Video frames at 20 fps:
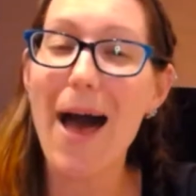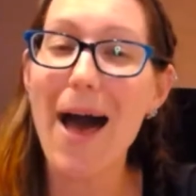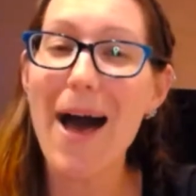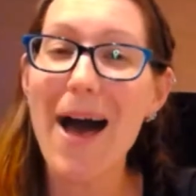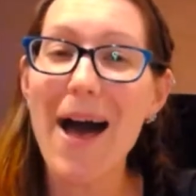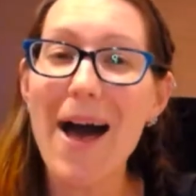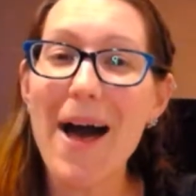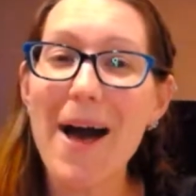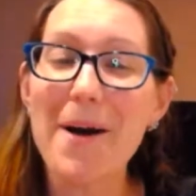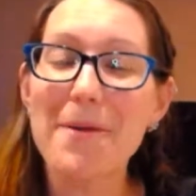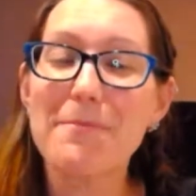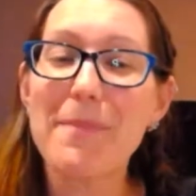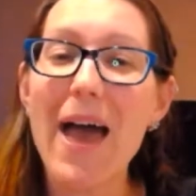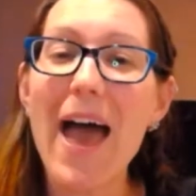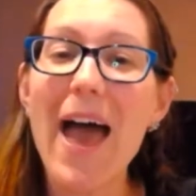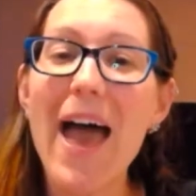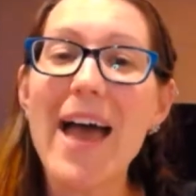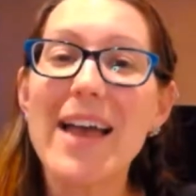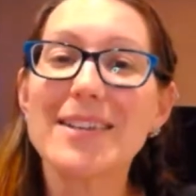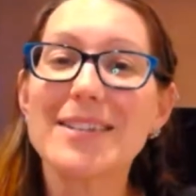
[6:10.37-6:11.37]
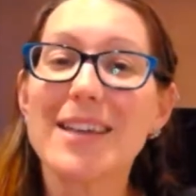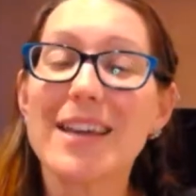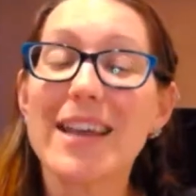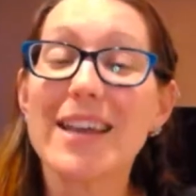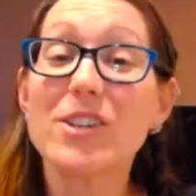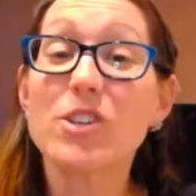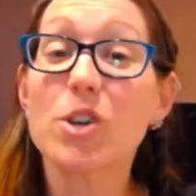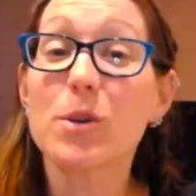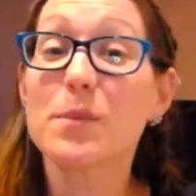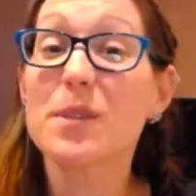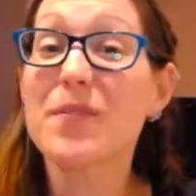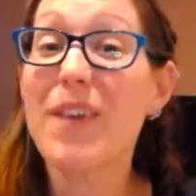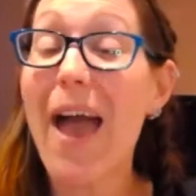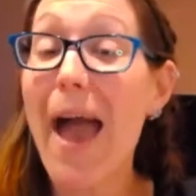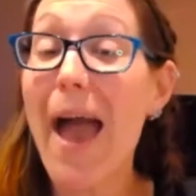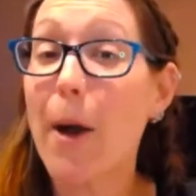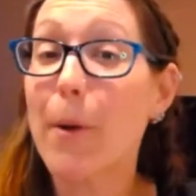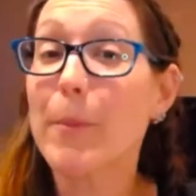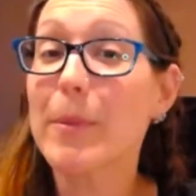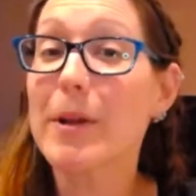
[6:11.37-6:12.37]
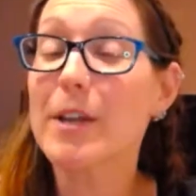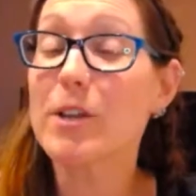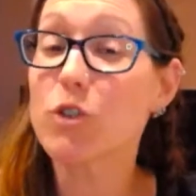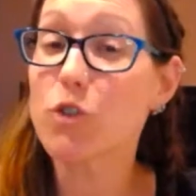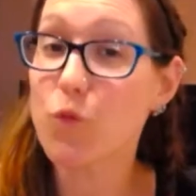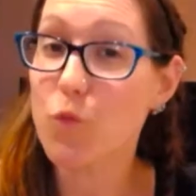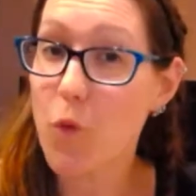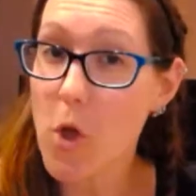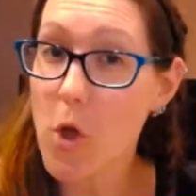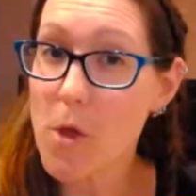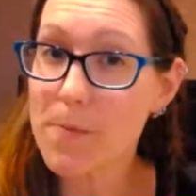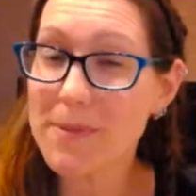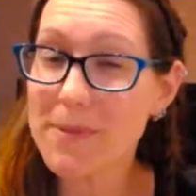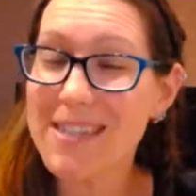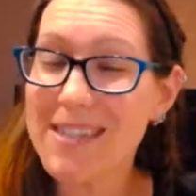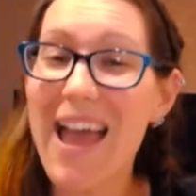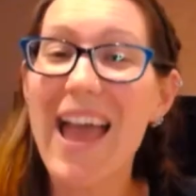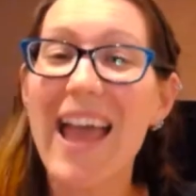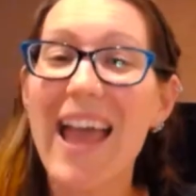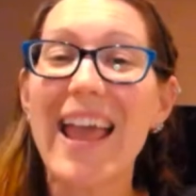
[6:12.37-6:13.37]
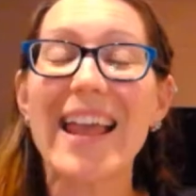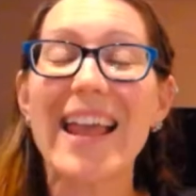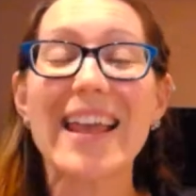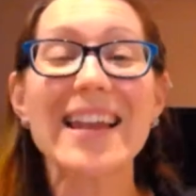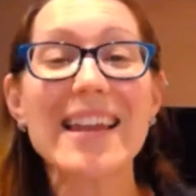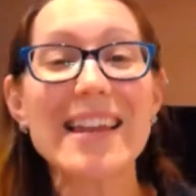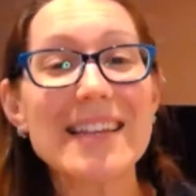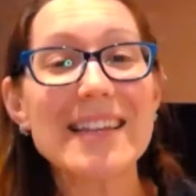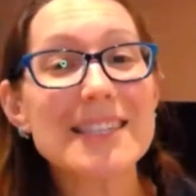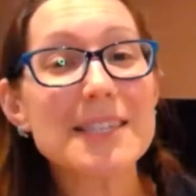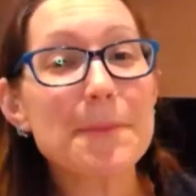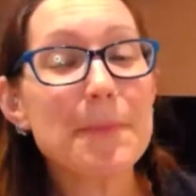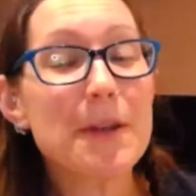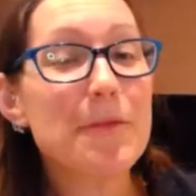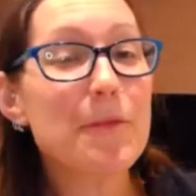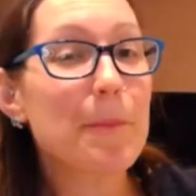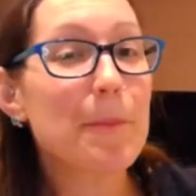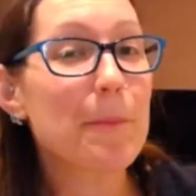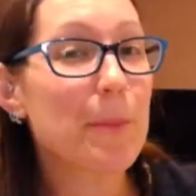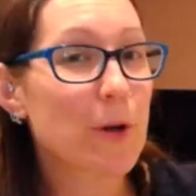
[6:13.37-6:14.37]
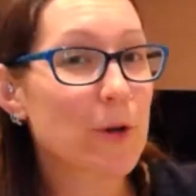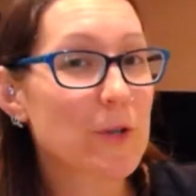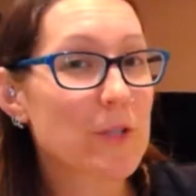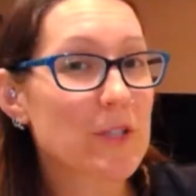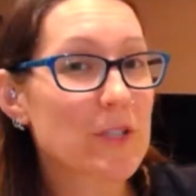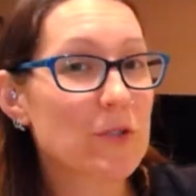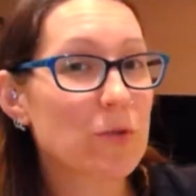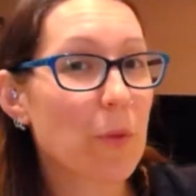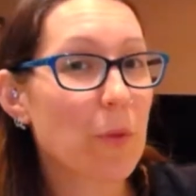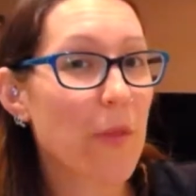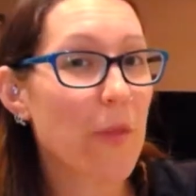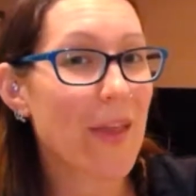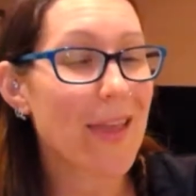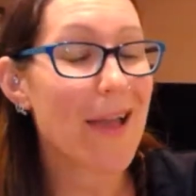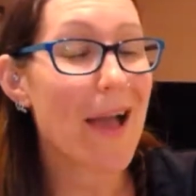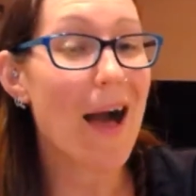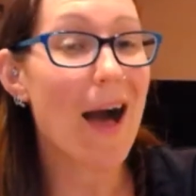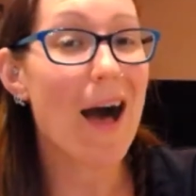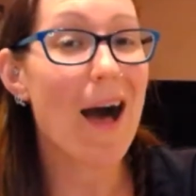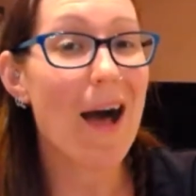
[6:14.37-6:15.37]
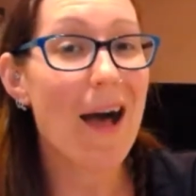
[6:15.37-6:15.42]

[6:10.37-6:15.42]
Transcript: And in terms of how many drops, it is a bit of a personal thing.